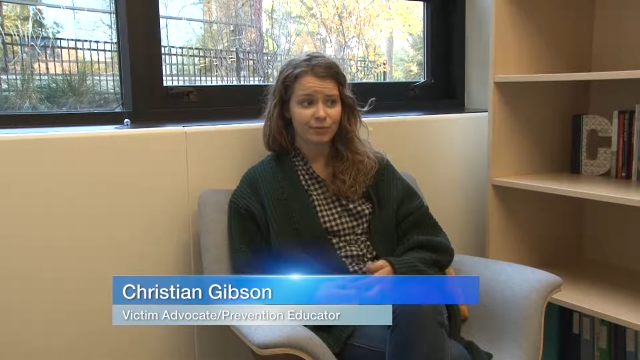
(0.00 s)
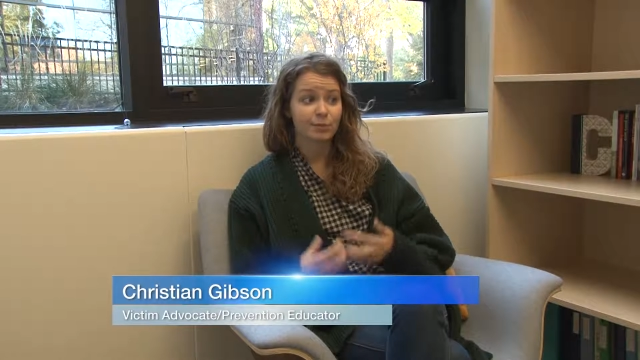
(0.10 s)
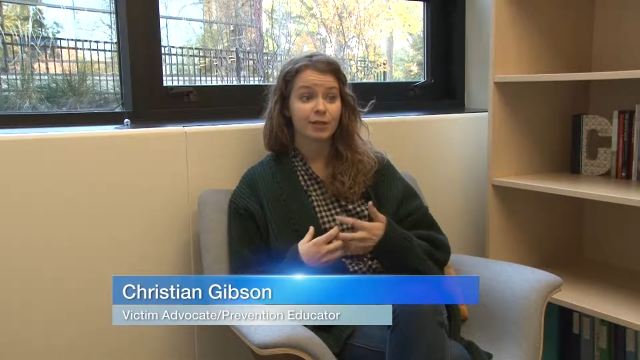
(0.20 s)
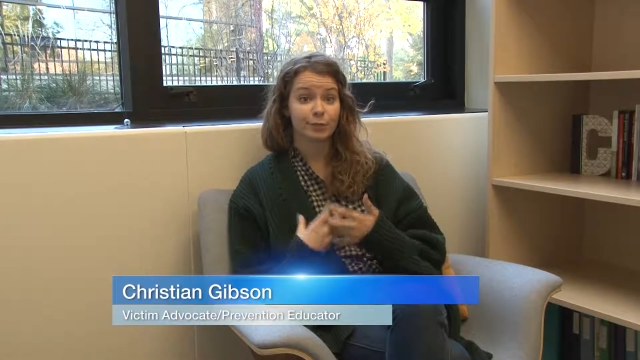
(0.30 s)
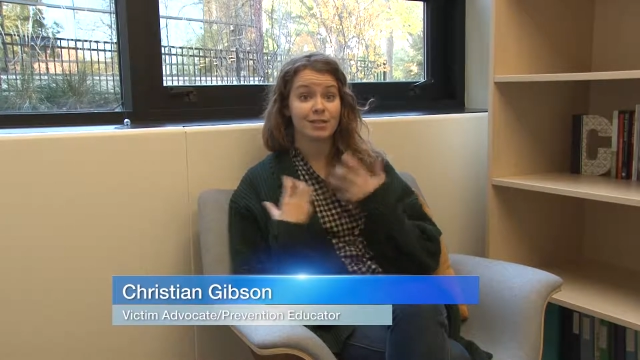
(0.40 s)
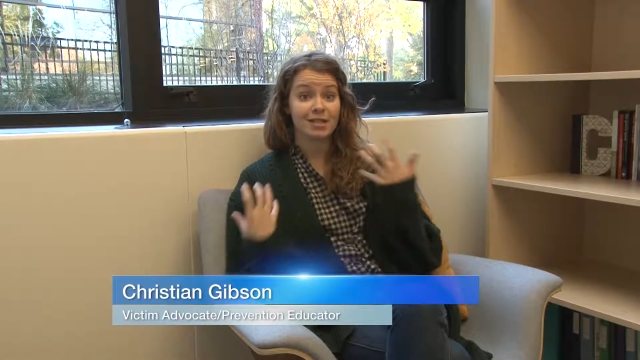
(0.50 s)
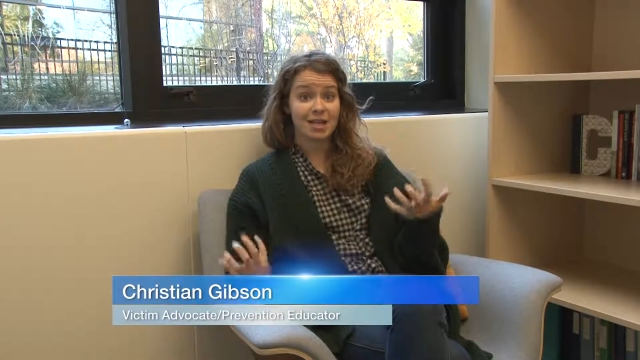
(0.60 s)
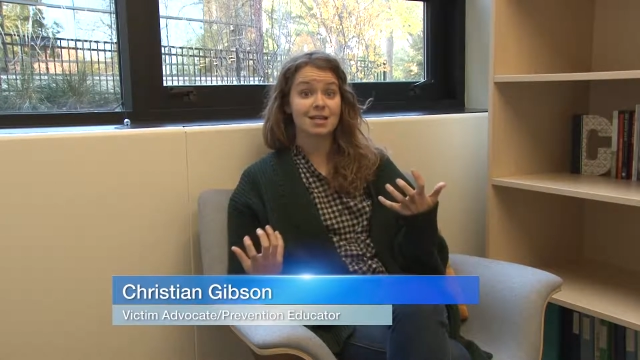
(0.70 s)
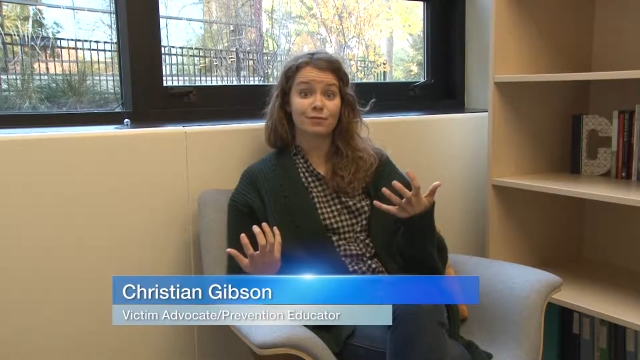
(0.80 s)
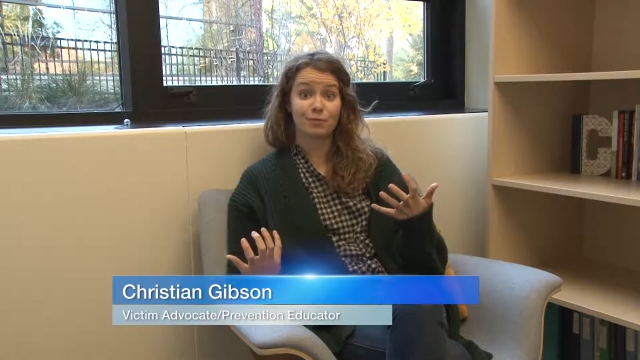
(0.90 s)
something has been
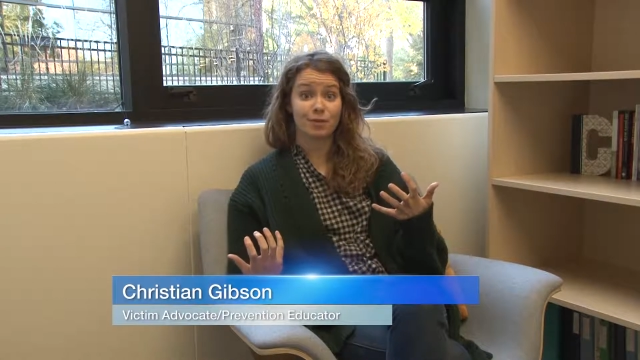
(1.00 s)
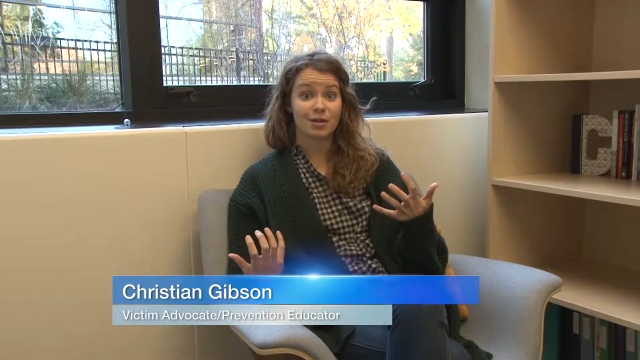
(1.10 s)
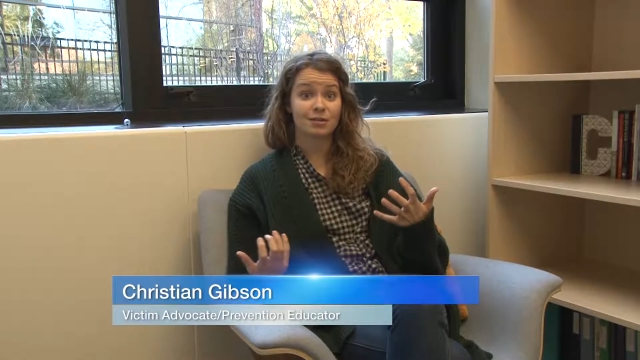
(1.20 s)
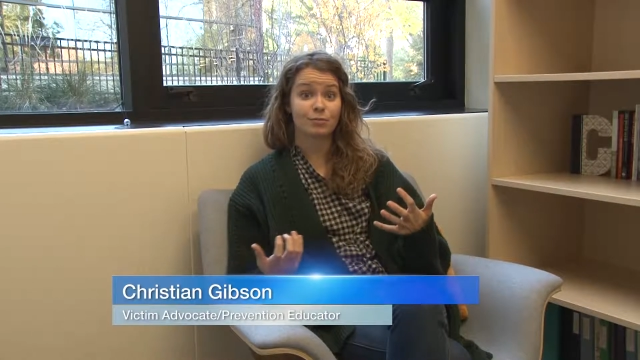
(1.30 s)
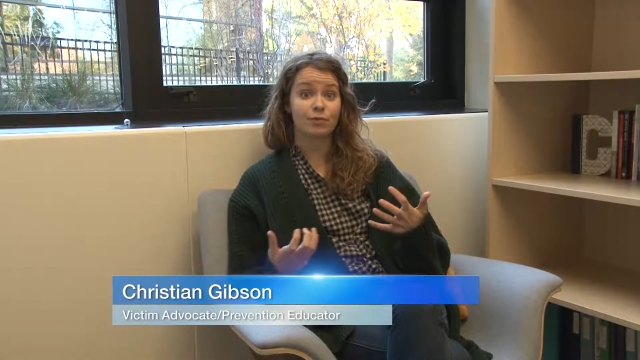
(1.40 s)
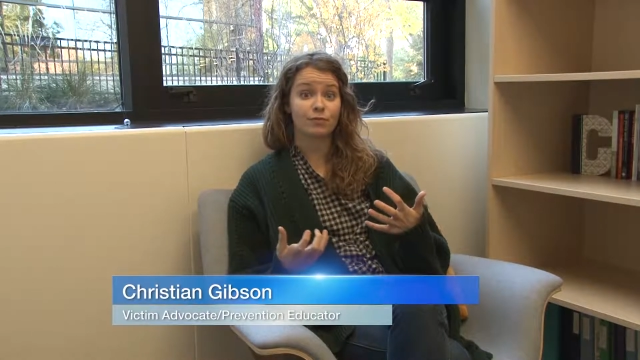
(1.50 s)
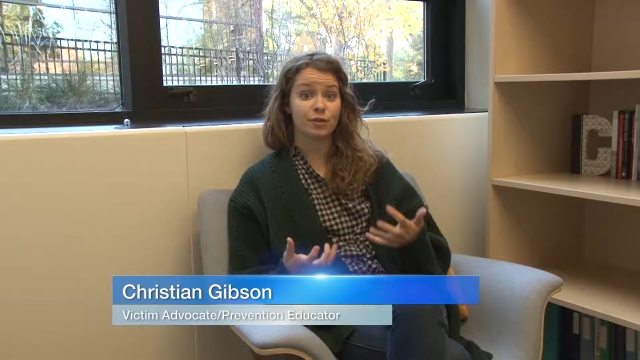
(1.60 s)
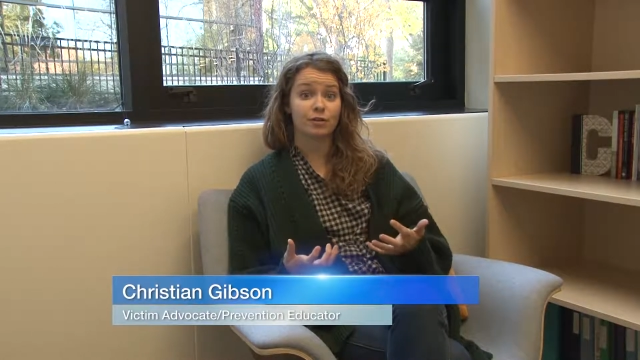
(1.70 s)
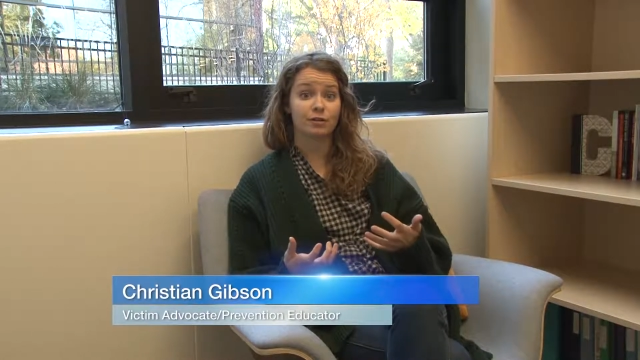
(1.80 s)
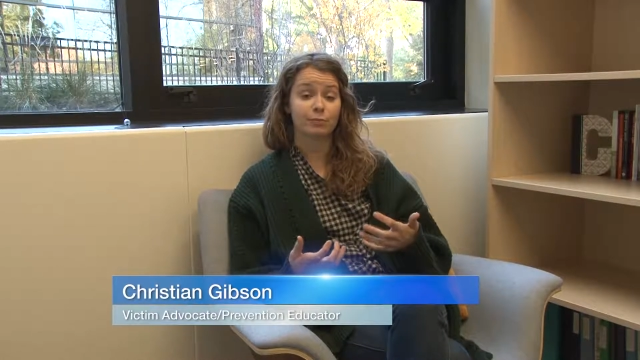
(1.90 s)
taken from us and we
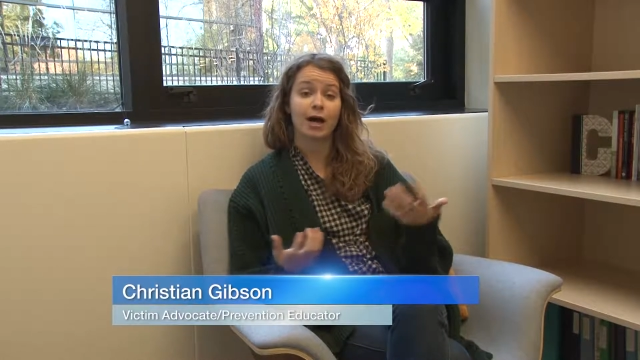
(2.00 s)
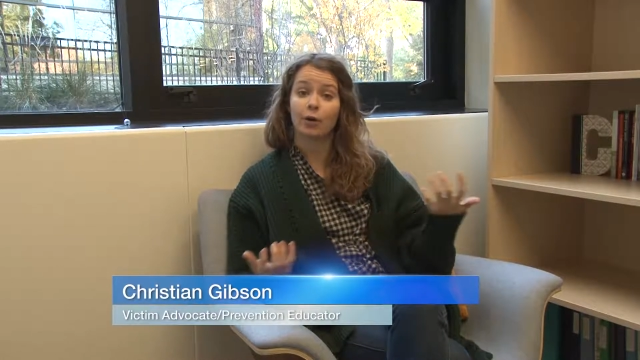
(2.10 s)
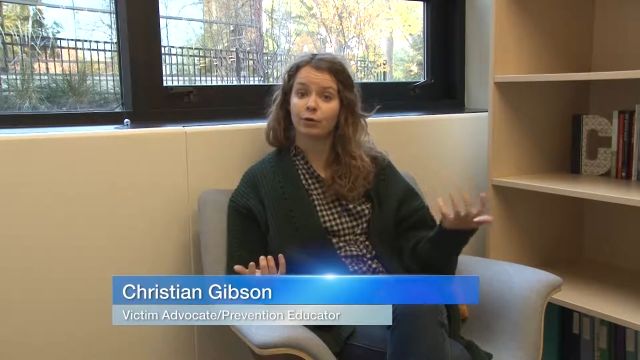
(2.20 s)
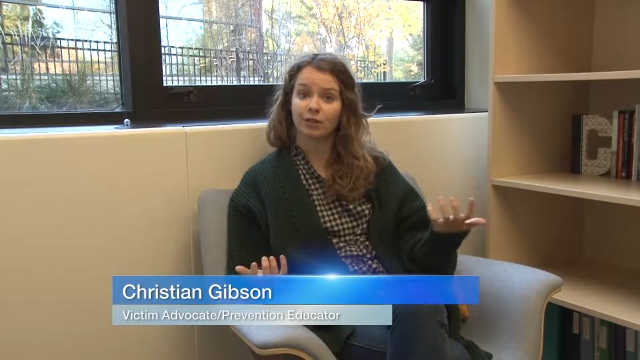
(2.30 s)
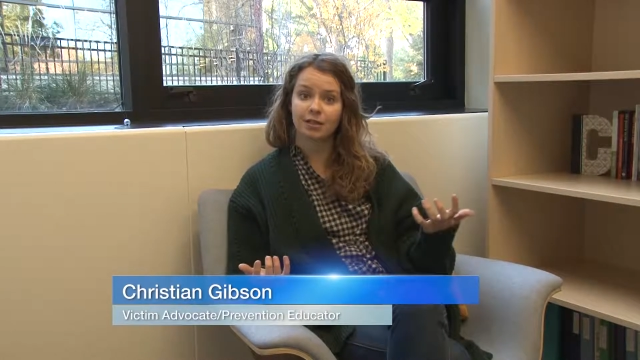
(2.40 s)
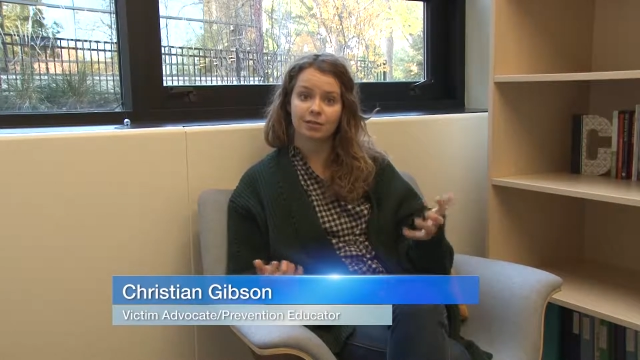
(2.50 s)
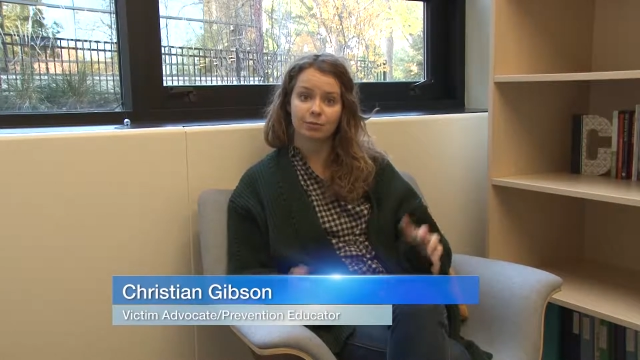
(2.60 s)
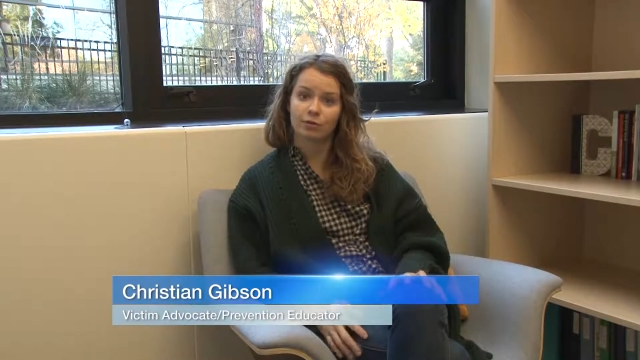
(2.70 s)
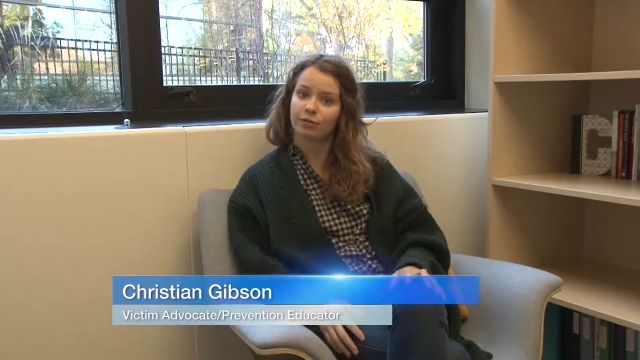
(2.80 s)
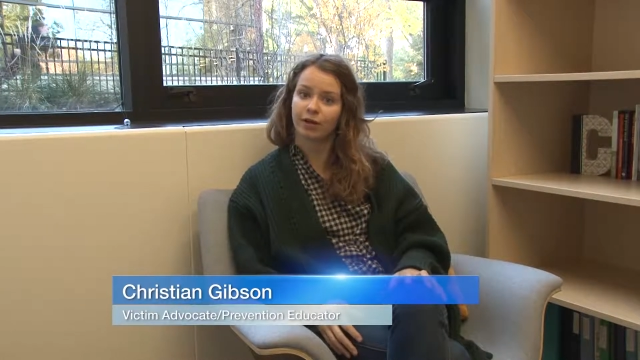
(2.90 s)
feel powerless
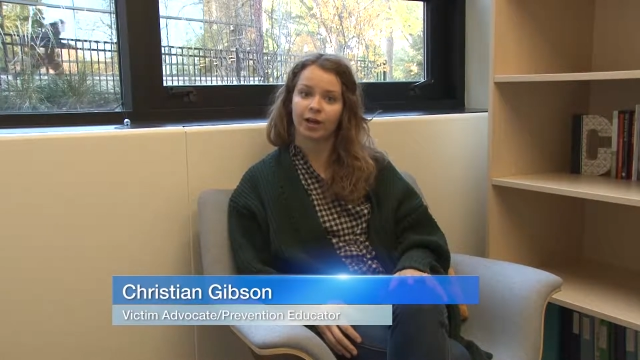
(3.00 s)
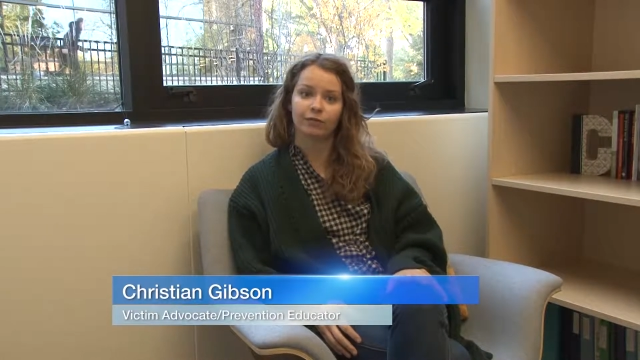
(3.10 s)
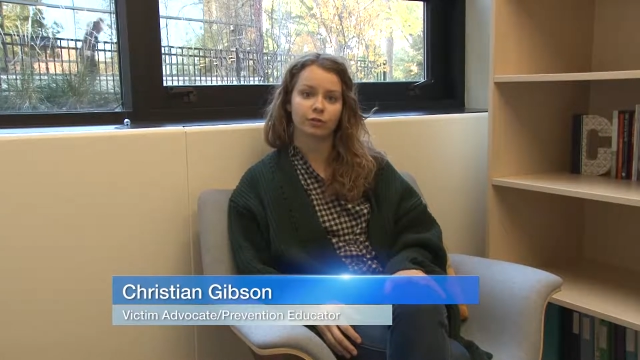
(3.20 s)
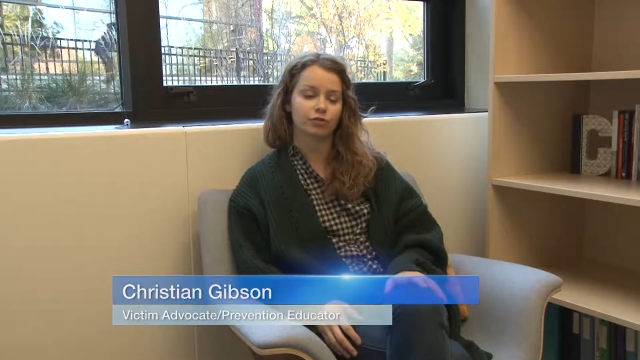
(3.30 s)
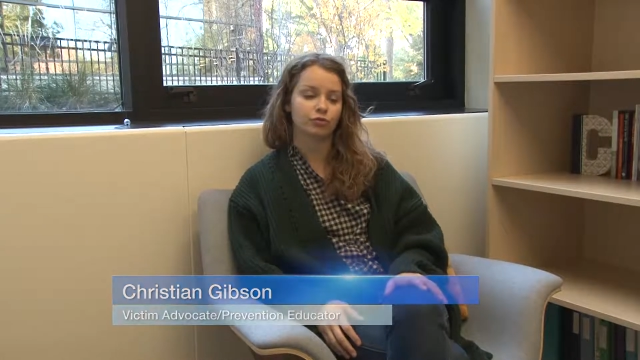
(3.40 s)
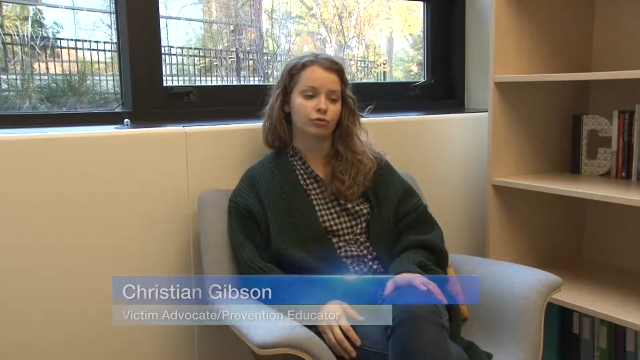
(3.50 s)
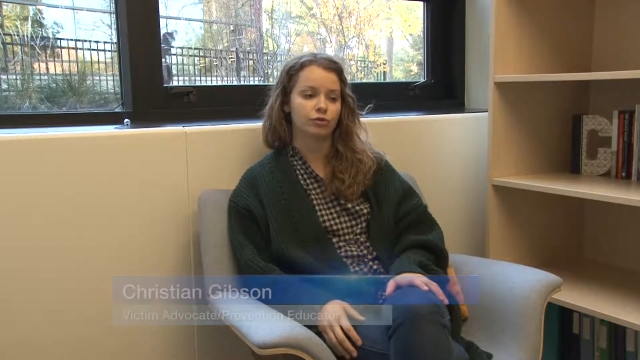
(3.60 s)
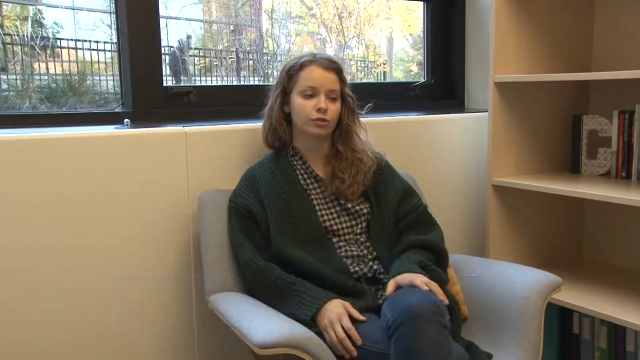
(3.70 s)
and we feel out of control.